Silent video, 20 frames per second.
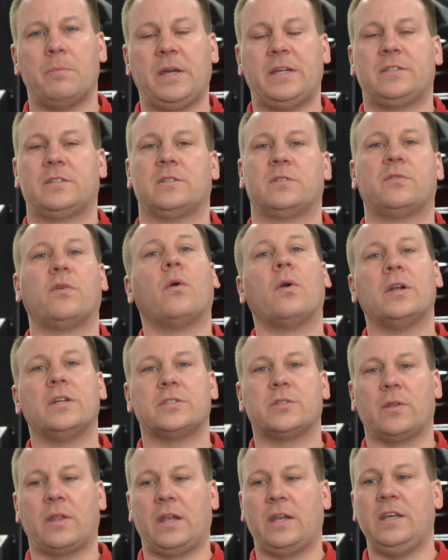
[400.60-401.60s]
basis for it
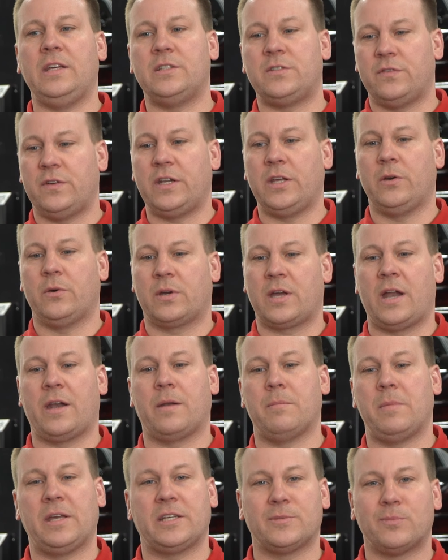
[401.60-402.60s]
so that each video kind
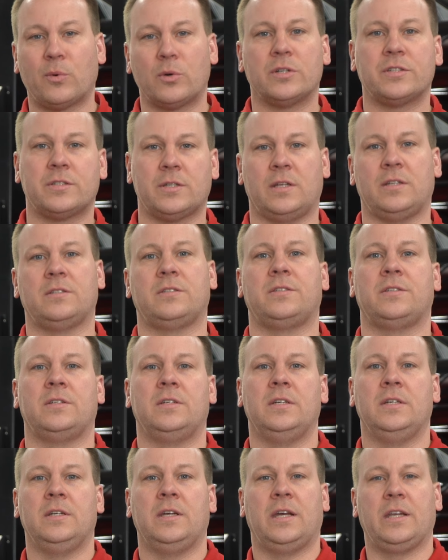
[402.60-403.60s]
of makes more sense
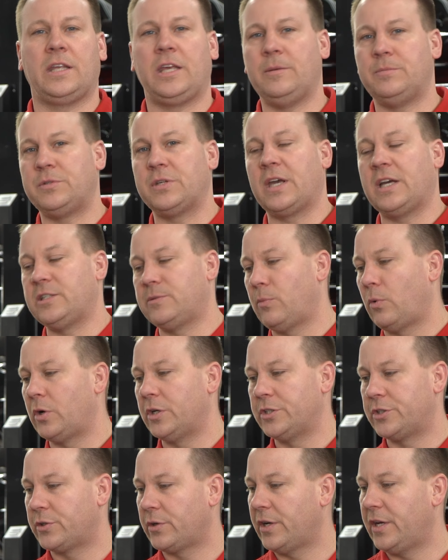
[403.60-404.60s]
and keeps you guys more
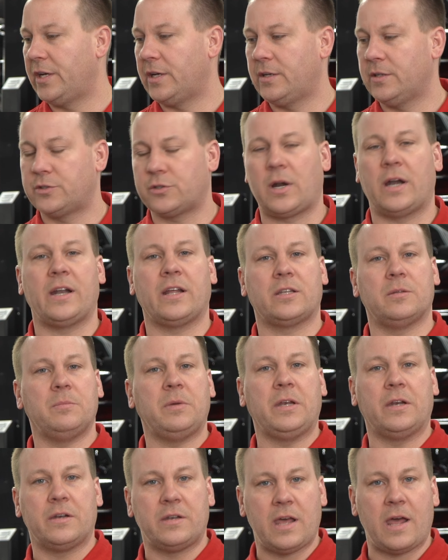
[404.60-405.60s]
intrigued. Try not to
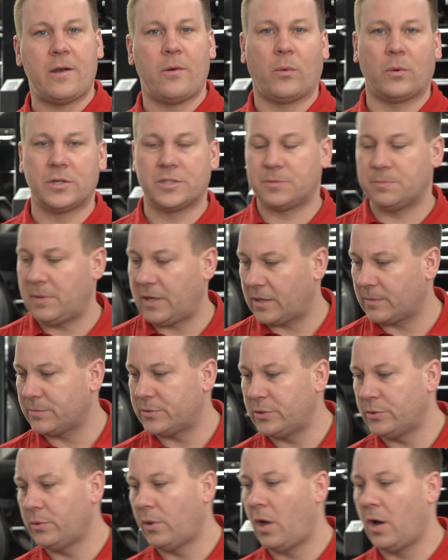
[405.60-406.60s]
beat a dead horse and make them
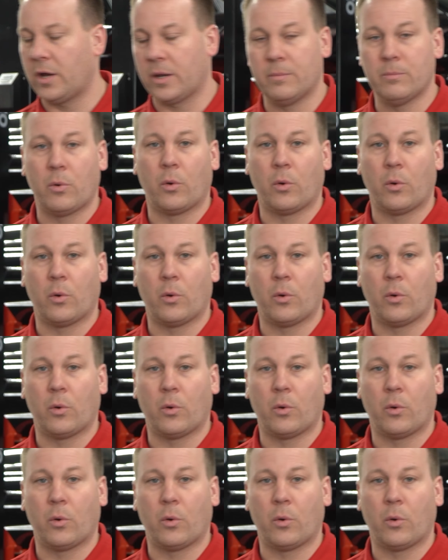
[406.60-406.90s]
too long and